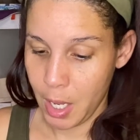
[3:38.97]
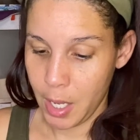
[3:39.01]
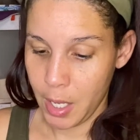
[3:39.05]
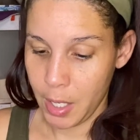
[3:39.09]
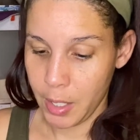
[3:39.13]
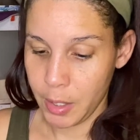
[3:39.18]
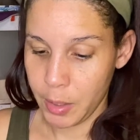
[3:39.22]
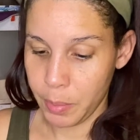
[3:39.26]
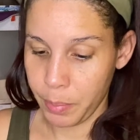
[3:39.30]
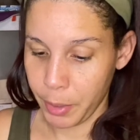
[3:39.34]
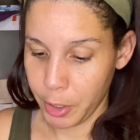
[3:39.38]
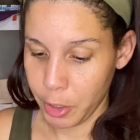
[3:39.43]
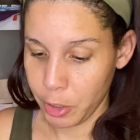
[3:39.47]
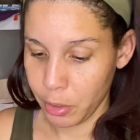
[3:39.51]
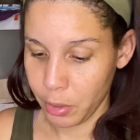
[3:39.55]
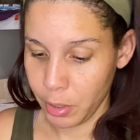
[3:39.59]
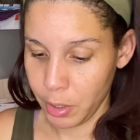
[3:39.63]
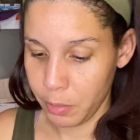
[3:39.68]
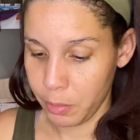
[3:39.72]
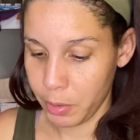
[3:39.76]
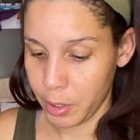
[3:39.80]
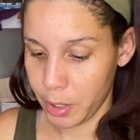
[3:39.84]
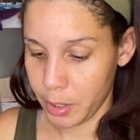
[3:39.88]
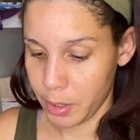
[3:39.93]
Especially
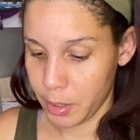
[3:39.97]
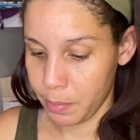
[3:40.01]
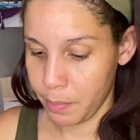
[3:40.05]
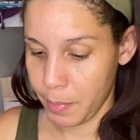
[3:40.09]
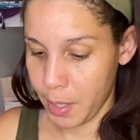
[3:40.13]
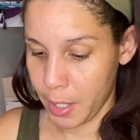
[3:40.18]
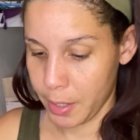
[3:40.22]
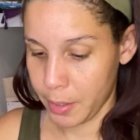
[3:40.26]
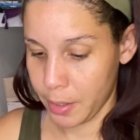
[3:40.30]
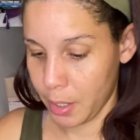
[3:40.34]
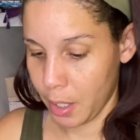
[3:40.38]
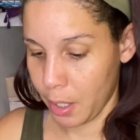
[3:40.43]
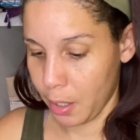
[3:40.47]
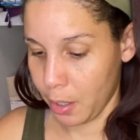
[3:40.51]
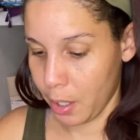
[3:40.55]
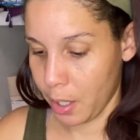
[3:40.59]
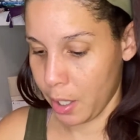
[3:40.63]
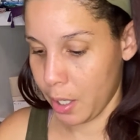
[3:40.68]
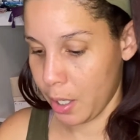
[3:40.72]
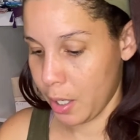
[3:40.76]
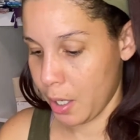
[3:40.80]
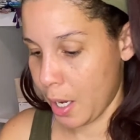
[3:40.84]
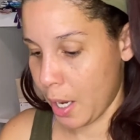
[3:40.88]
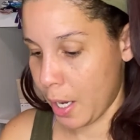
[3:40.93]
when it's
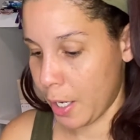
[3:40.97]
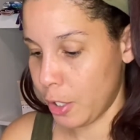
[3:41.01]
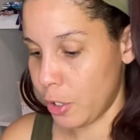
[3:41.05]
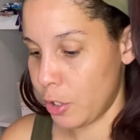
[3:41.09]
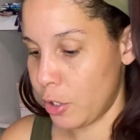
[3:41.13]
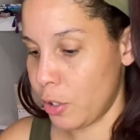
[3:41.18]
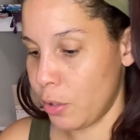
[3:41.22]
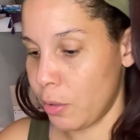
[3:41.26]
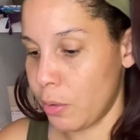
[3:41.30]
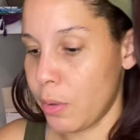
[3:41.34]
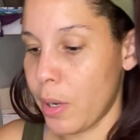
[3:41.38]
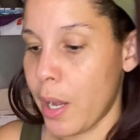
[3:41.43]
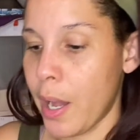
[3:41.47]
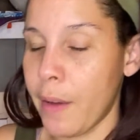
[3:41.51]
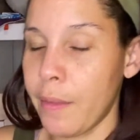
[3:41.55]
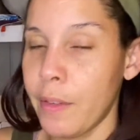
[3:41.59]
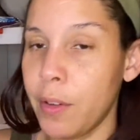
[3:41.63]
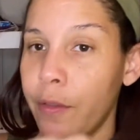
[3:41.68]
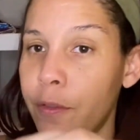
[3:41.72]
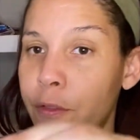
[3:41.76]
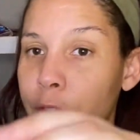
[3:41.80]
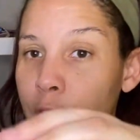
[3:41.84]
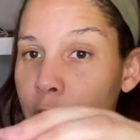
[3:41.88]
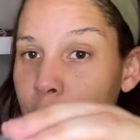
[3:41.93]
mascara. I do have a
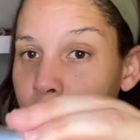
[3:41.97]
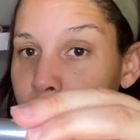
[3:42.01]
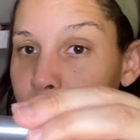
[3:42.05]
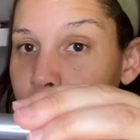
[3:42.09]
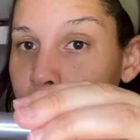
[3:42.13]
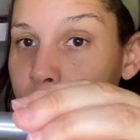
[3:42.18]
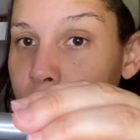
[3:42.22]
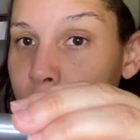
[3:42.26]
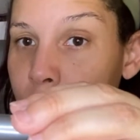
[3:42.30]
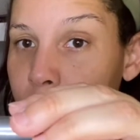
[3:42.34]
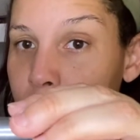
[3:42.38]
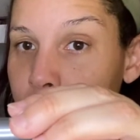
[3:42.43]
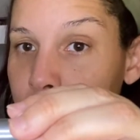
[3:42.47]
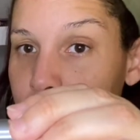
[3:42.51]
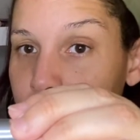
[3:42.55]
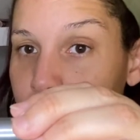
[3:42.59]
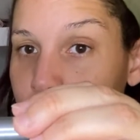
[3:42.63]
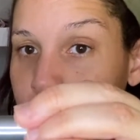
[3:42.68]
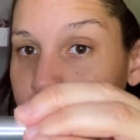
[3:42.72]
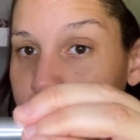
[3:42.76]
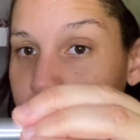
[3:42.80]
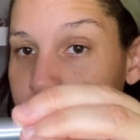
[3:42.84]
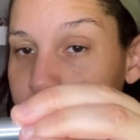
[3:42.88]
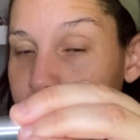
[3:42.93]
few, so this will
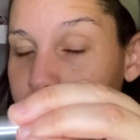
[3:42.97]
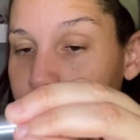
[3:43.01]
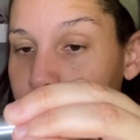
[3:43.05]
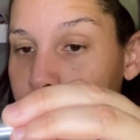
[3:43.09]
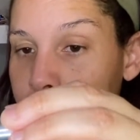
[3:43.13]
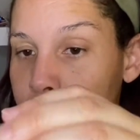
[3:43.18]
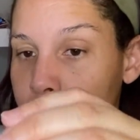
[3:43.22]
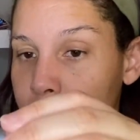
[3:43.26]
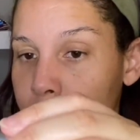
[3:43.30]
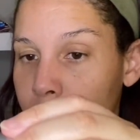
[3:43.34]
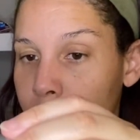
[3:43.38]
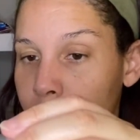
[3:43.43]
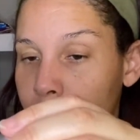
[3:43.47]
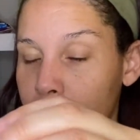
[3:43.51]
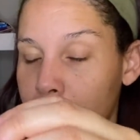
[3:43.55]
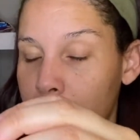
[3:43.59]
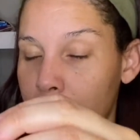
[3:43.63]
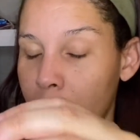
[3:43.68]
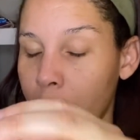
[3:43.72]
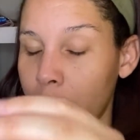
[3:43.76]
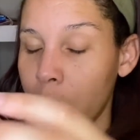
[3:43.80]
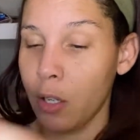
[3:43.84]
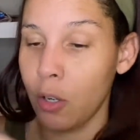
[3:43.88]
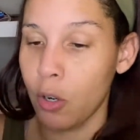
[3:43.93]
replace it. I'm not
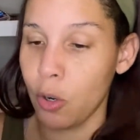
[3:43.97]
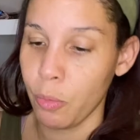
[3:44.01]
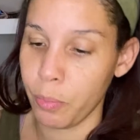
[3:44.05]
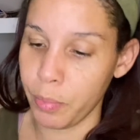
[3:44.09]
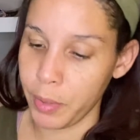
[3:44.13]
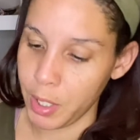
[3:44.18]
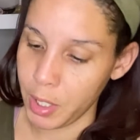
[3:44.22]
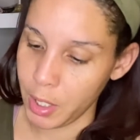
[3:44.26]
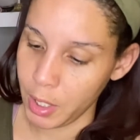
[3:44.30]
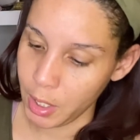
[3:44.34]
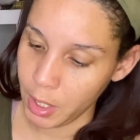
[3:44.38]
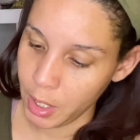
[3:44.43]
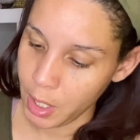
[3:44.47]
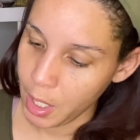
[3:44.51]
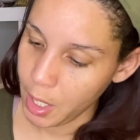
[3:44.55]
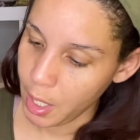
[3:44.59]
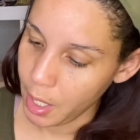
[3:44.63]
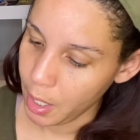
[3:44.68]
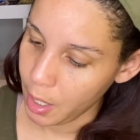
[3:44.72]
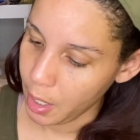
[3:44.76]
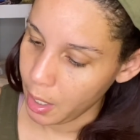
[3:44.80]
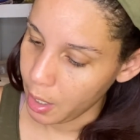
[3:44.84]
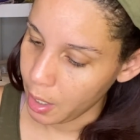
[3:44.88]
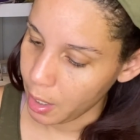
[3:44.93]
going to open it.
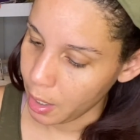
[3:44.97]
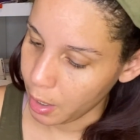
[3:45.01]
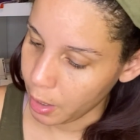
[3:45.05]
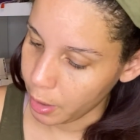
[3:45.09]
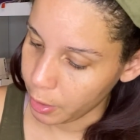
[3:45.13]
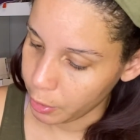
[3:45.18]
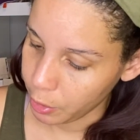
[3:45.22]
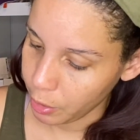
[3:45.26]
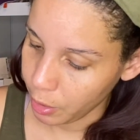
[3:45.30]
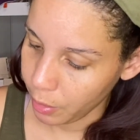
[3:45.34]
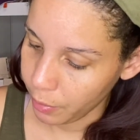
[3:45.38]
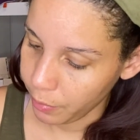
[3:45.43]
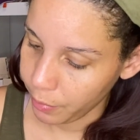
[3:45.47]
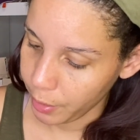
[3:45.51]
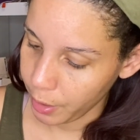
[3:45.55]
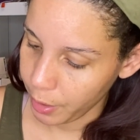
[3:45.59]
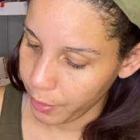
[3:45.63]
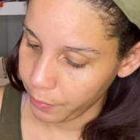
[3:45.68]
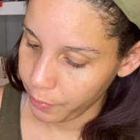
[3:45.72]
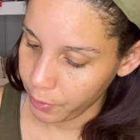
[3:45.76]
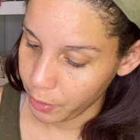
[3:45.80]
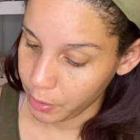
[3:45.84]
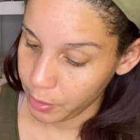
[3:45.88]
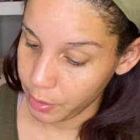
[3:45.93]
Shelf
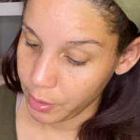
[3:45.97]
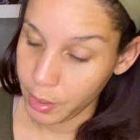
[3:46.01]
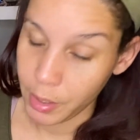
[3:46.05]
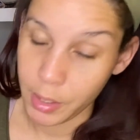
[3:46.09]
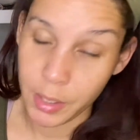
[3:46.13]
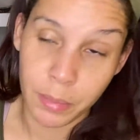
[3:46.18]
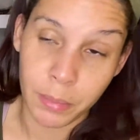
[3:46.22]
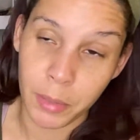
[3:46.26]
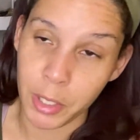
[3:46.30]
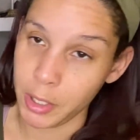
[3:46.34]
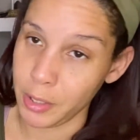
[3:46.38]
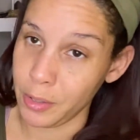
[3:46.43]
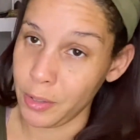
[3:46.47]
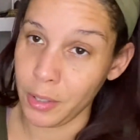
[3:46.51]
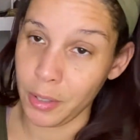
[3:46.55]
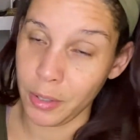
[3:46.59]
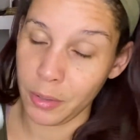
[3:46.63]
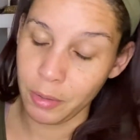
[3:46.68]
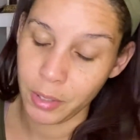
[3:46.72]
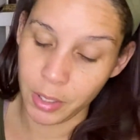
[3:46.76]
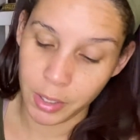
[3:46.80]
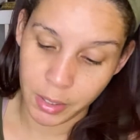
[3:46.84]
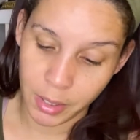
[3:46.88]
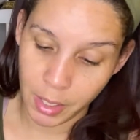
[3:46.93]
life is 6 months, so
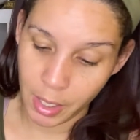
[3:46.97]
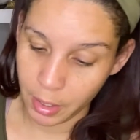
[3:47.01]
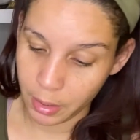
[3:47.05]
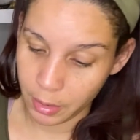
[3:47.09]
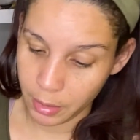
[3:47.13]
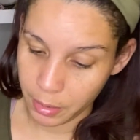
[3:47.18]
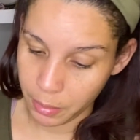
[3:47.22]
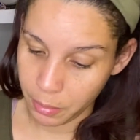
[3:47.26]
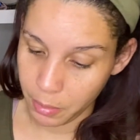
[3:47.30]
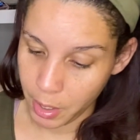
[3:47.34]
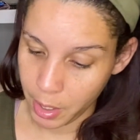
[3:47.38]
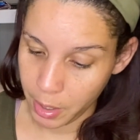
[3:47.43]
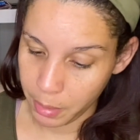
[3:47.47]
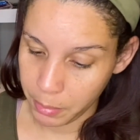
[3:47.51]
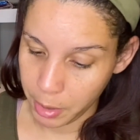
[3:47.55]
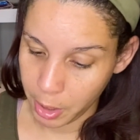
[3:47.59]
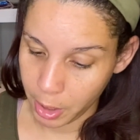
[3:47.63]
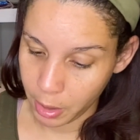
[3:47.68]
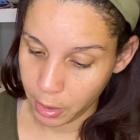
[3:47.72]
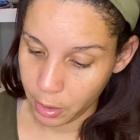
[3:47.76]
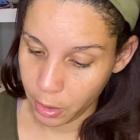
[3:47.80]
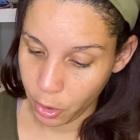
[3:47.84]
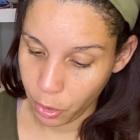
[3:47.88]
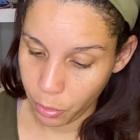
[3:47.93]
exactly why I'm not
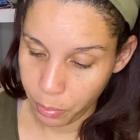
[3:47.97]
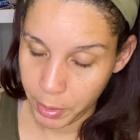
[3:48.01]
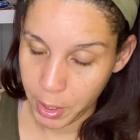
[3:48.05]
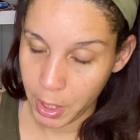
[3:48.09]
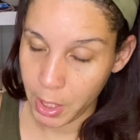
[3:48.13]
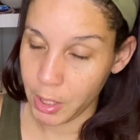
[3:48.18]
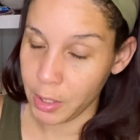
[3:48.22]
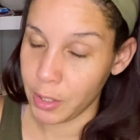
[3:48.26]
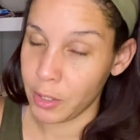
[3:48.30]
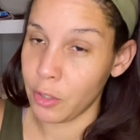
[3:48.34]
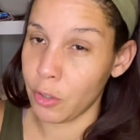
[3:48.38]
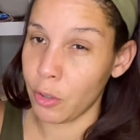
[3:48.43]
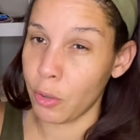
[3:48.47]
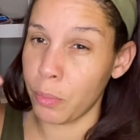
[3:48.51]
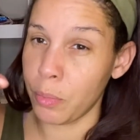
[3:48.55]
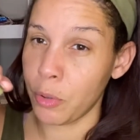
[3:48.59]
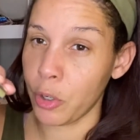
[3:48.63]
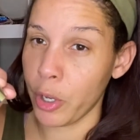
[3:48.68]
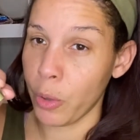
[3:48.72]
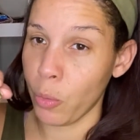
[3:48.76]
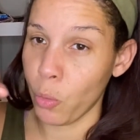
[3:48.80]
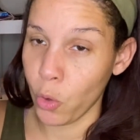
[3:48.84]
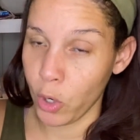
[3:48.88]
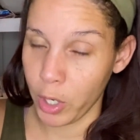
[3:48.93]
going to open it.
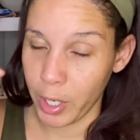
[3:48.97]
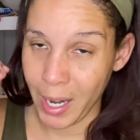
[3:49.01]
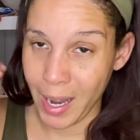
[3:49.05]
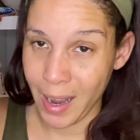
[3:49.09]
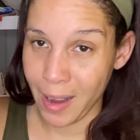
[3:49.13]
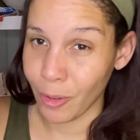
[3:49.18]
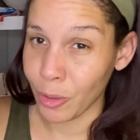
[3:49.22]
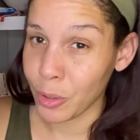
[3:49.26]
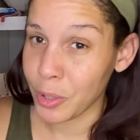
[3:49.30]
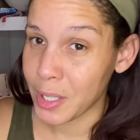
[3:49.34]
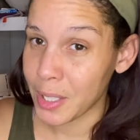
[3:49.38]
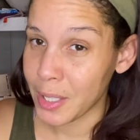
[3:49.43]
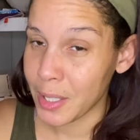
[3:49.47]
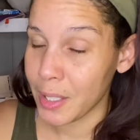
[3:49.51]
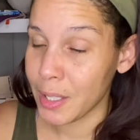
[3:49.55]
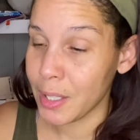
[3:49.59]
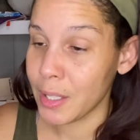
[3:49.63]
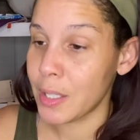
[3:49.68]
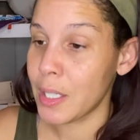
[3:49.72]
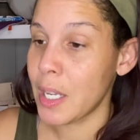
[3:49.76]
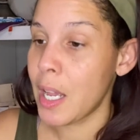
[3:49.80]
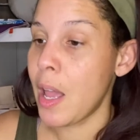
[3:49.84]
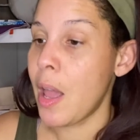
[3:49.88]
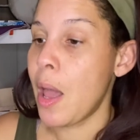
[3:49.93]
0.1 ounces,
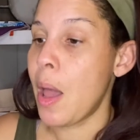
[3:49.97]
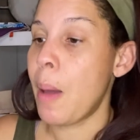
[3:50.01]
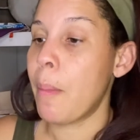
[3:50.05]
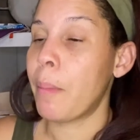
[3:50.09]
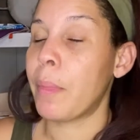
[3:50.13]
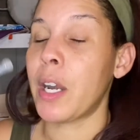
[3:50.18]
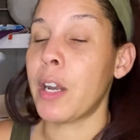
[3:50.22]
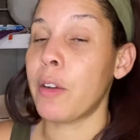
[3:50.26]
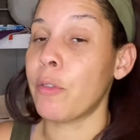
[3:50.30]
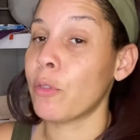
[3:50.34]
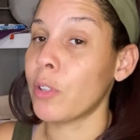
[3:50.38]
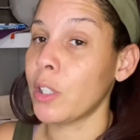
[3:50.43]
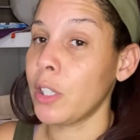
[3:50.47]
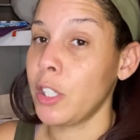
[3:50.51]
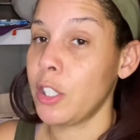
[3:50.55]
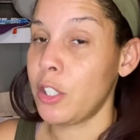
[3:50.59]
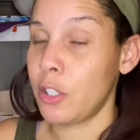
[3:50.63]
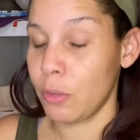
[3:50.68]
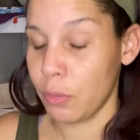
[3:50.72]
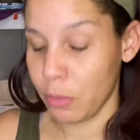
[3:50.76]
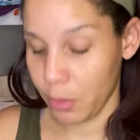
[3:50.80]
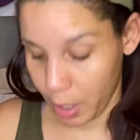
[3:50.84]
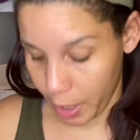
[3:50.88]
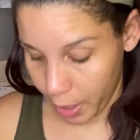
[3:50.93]
but I really do
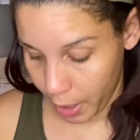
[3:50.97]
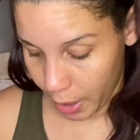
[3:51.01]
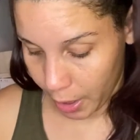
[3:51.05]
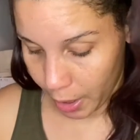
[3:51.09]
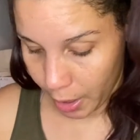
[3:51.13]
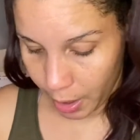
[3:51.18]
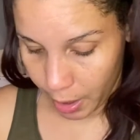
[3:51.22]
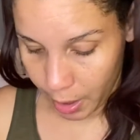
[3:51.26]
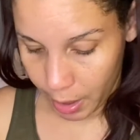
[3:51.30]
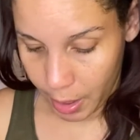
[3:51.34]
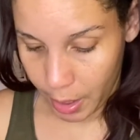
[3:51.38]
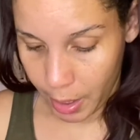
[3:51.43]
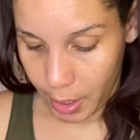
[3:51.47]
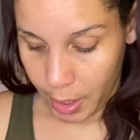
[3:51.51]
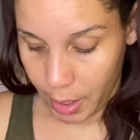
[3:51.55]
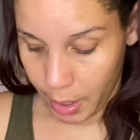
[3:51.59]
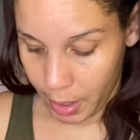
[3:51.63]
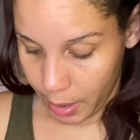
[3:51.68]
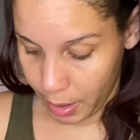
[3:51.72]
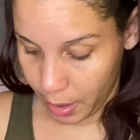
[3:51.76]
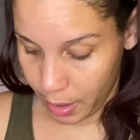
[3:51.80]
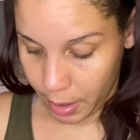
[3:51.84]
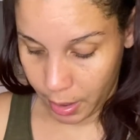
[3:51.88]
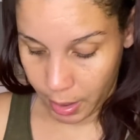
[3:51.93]
like it,
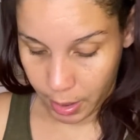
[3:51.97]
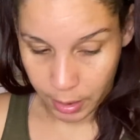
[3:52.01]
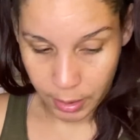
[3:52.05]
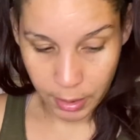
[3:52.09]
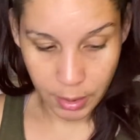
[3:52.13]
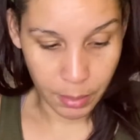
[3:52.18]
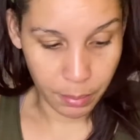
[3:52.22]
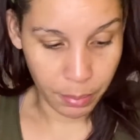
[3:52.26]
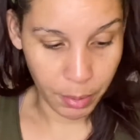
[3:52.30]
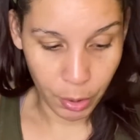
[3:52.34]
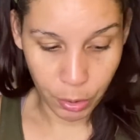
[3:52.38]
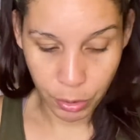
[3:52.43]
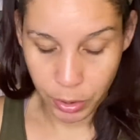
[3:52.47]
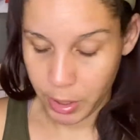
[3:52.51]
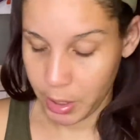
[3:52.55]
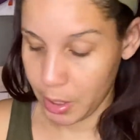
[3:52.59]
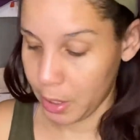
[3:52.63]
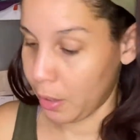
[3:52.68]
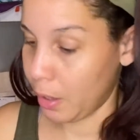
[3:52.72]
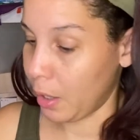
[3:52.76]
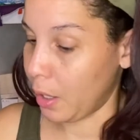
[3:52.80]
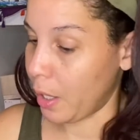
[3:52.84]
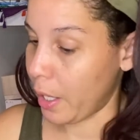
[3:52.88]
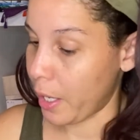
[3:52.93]
and it's supposed to
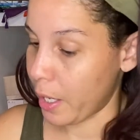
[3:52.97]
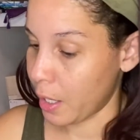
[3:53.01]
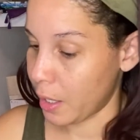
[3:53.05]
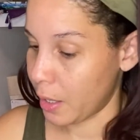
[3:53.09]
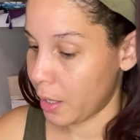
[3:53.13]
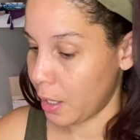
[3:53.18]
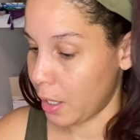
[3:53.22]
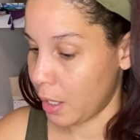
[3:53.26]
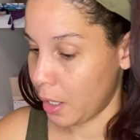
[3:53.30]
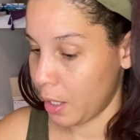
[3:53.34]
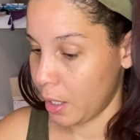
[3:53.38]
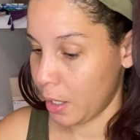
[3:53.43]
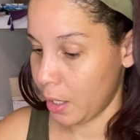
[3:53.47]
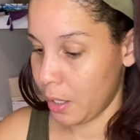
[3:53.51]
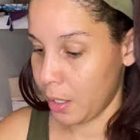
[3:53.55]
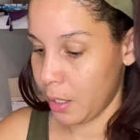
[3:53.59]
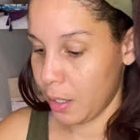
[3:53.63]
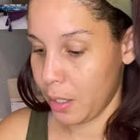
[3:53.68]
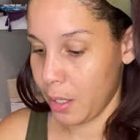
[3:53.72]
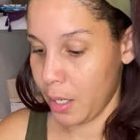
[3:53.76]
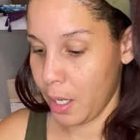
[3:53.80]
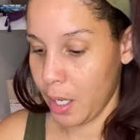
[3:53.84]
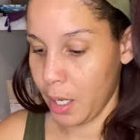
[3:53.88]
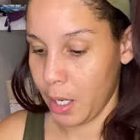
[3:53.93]
lengthen,
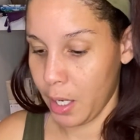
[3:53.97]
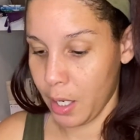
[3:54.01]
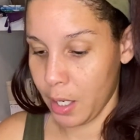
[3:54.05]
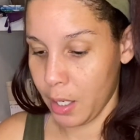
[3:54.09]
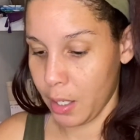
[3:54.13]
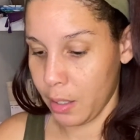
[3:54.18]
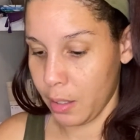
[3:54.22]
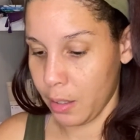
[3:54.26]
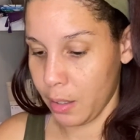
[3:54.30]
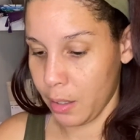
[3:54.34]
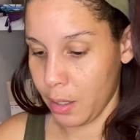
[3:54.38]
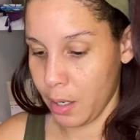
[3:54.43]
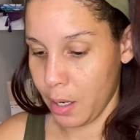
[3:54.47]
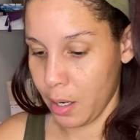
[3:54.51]
and